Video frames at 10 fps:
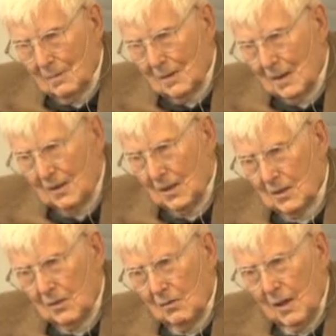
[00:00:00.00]
I
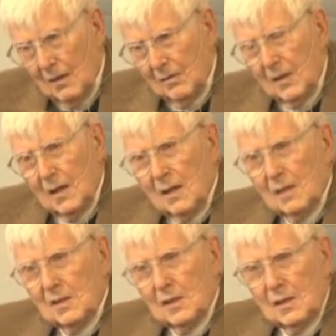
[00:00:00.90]
just don't have the
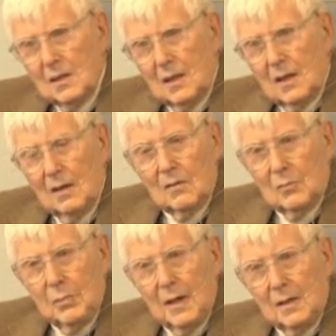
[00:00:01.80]
energy to get out
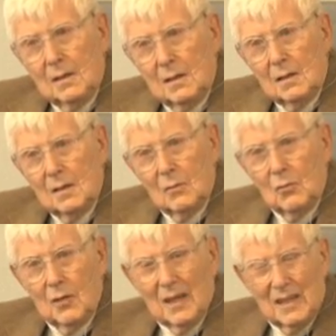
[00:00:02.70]
of bed in the morning.